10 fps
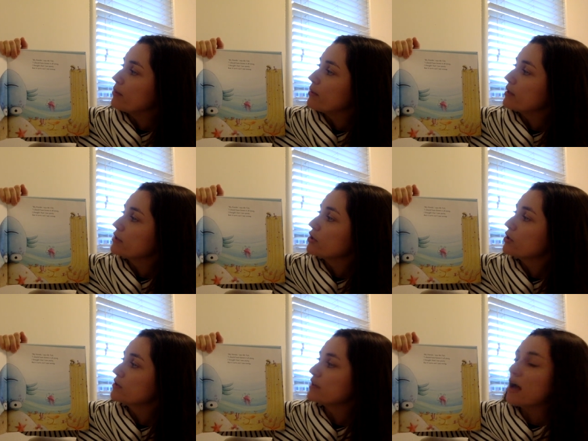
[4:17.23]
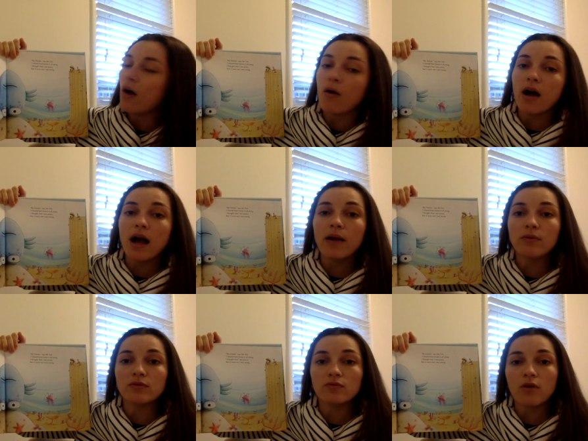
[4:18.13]
but it turns out I
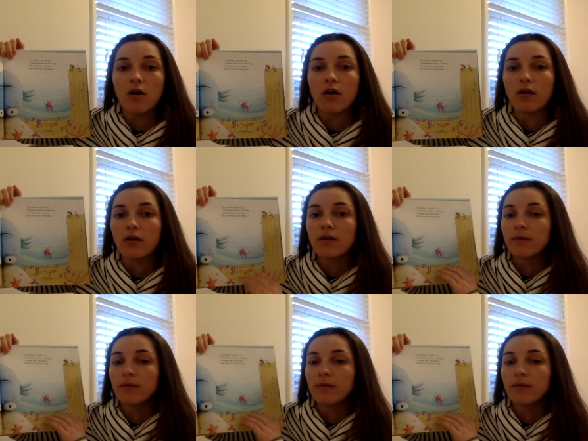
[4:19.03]
was wrong.